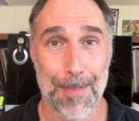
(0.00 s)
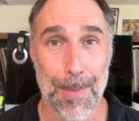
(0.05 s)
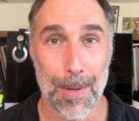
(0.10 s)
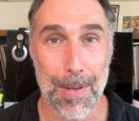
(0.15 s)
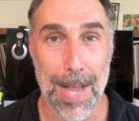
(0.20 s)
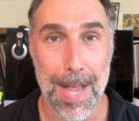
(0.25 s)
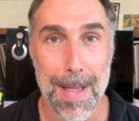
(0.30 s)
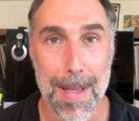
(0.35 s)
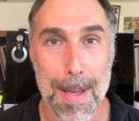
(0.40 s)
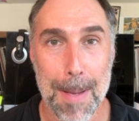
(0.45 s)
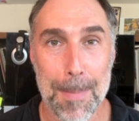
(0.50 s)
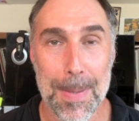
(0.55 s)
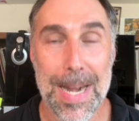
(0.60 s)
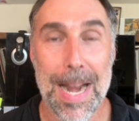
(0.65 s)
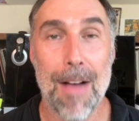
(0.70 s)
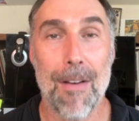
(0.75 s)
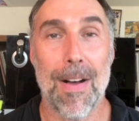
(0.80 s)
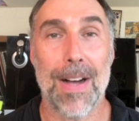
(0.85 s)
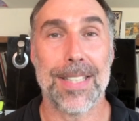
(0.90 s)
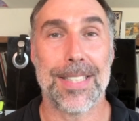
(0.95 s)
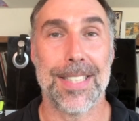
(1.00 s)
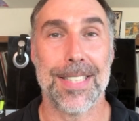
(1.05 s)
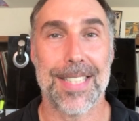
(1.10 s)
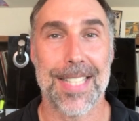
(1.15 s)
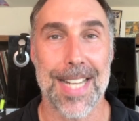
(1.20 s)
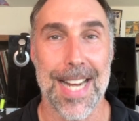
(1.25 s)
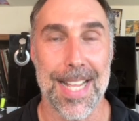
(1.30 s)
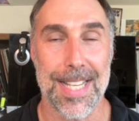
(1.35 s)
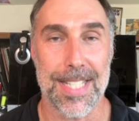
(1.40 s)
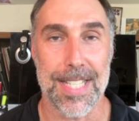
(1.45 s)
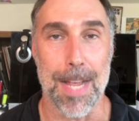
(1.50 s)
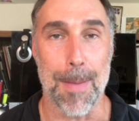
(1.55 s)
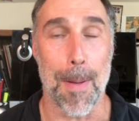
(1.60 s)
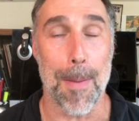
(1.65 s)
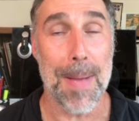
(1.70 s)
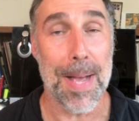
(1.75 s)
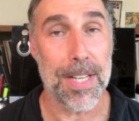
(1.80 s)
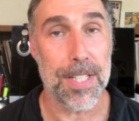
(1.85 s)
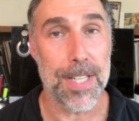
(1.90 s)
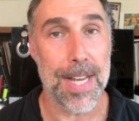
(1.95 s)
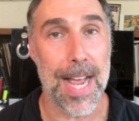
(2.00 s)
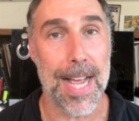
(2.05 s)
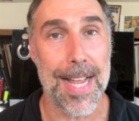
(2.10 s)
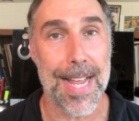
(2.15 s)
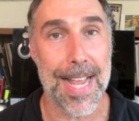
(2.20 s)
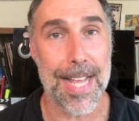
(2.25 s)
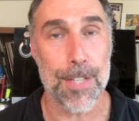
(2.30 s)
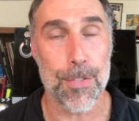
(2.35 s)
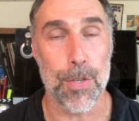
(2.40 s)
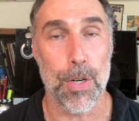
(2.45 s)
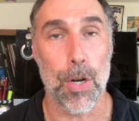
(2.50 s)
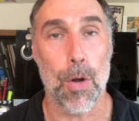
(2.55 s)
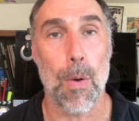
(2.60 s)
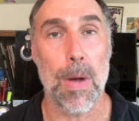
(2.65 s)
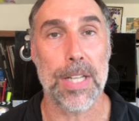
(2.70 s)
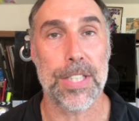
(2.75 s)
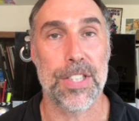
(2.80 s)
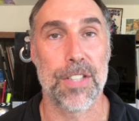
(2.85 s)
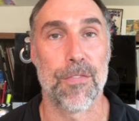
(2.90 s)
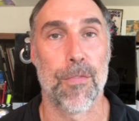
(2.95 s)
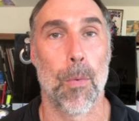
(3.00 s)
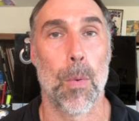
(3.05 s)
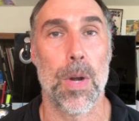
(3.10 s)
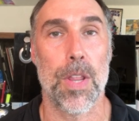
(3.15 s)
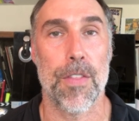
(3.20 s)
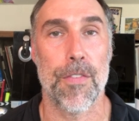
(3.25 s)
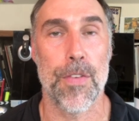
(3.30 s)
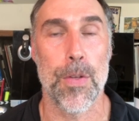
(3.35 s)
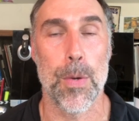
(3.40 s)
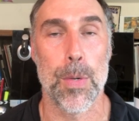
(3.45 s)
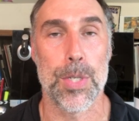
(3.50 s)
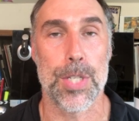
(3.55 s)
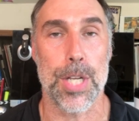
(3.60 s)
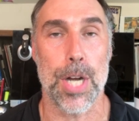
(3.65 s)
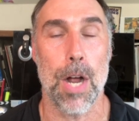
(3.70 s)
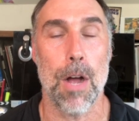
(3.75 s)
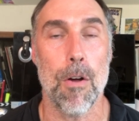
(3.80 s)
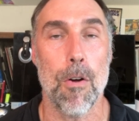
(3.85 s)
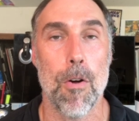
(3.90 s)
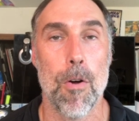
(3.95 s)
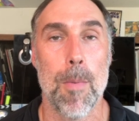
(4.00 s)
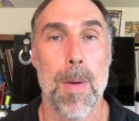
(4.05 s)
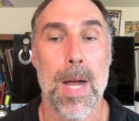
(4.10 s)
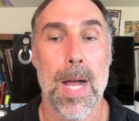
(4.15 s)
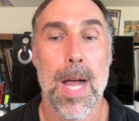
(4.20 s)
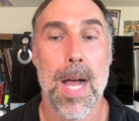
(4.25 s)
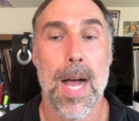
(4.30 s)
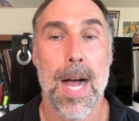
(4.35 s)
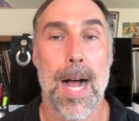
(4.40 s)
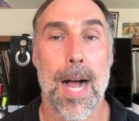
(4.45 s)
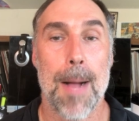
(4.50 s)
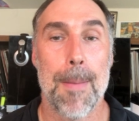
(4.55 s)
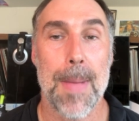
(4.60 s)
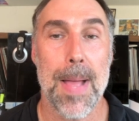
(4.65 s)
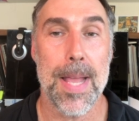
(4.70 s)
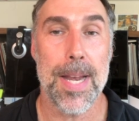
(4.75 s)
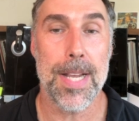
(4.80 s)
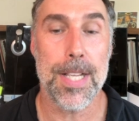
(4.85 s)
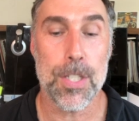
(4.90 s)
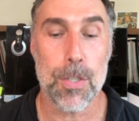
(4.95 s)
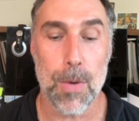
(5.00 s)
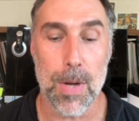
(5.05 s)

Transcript: Okay, but now on to today's tip. I'm actually answering a question for one of the viewers at home, and his